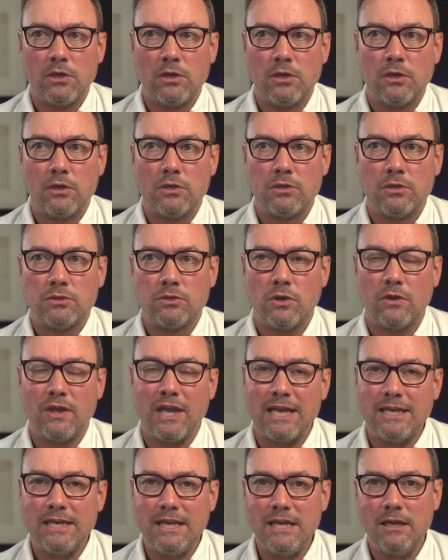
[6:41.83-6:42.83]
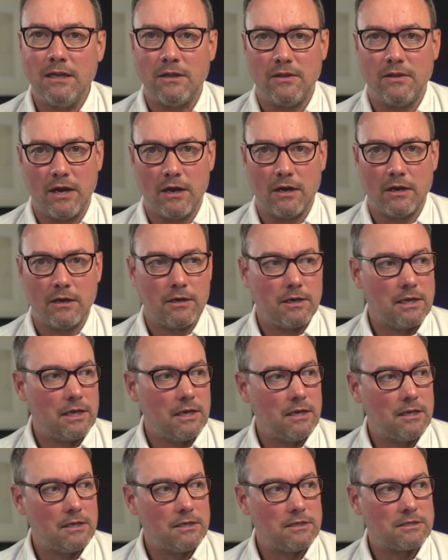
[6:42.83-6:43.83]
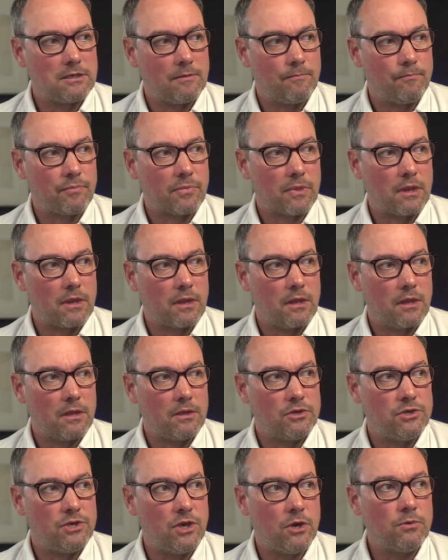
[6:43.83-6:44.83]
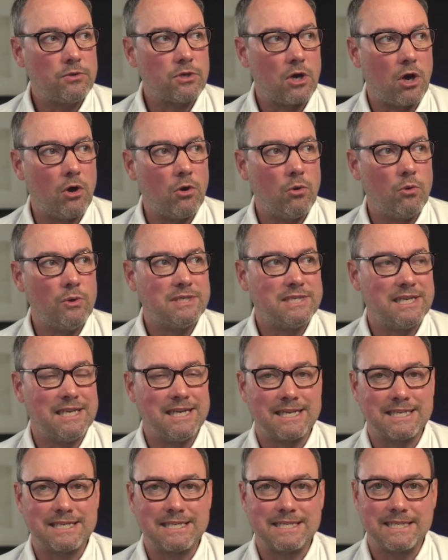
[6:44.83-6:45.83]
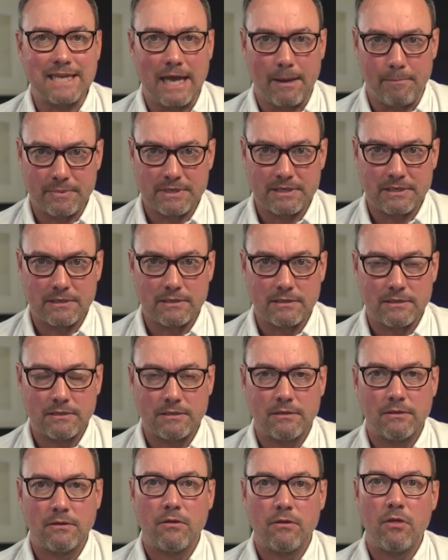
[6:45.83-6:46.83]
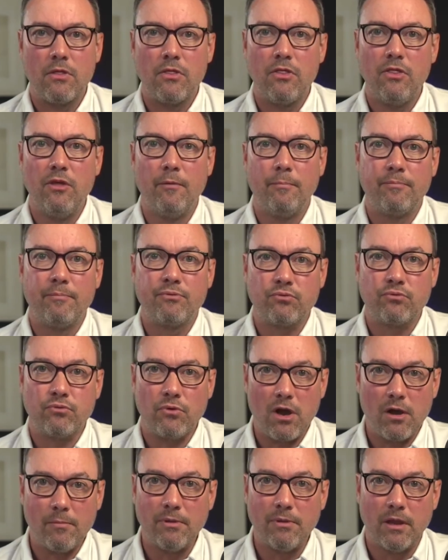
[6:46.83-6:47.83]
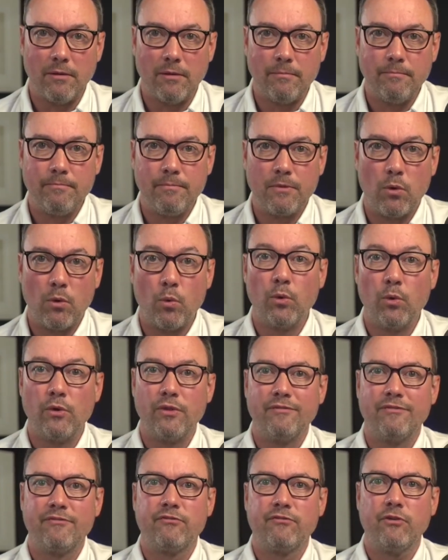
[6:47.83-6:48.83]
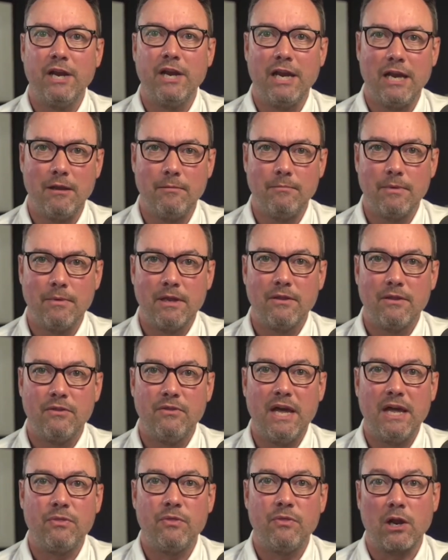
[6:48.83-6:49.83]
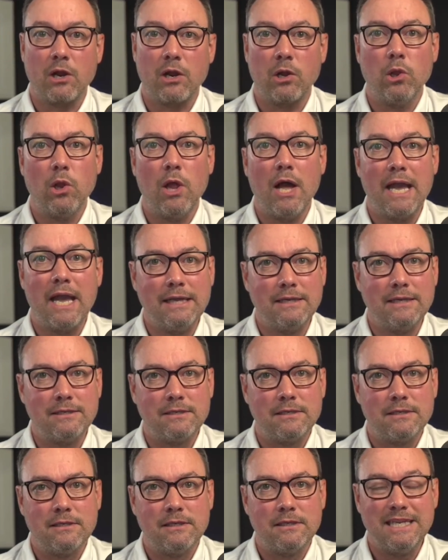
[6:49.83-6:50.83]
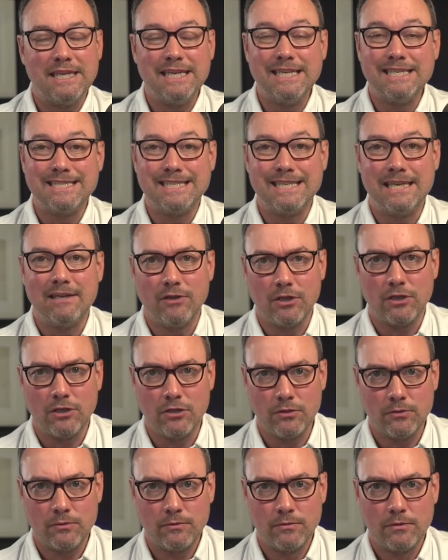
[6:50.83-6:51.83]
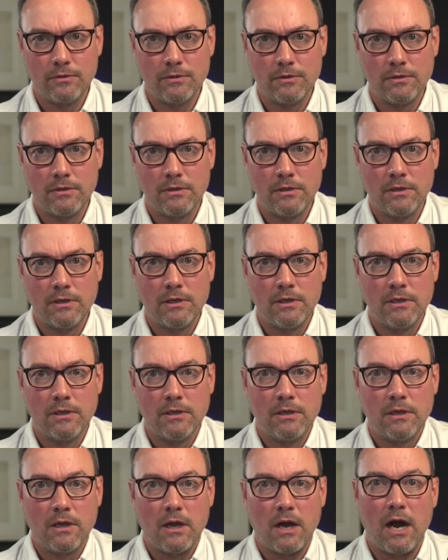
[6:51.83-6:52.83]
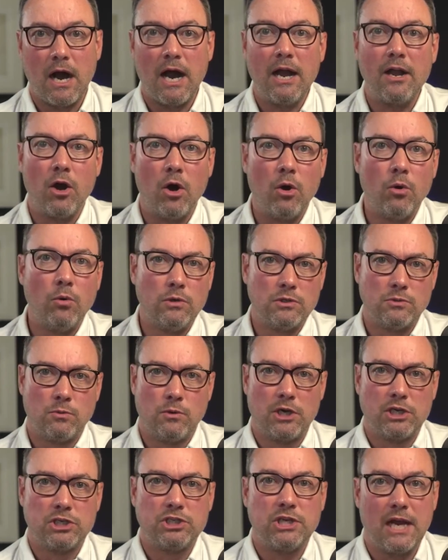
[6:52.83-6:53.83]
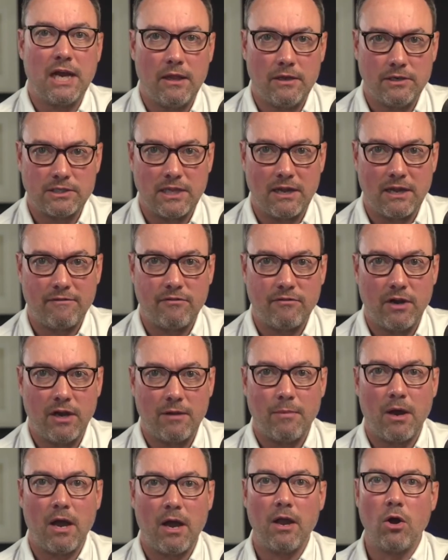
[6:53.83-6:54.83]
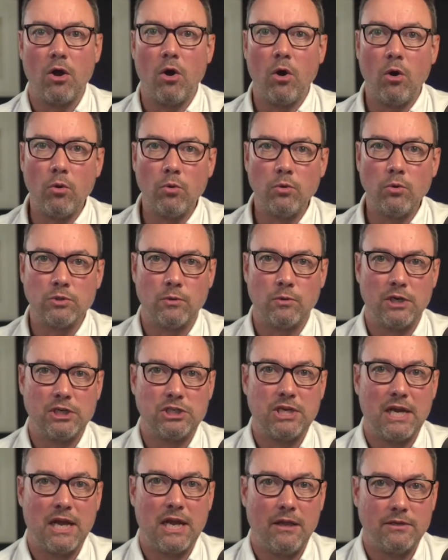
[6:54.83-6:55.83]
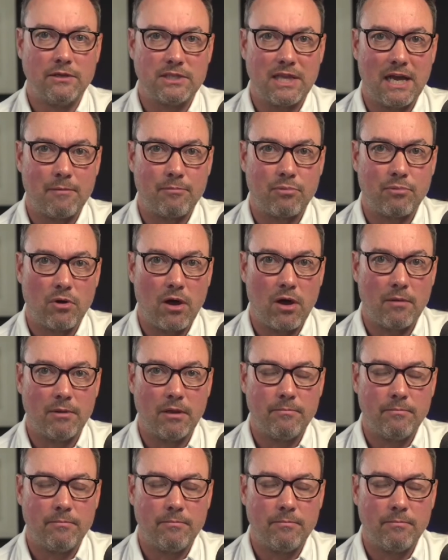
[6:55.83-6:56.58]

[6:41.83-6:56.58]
So the idea there is don't always accept the problem or the frame that the client is giving you. I always want to challenge that frame. I always want to challenge that problem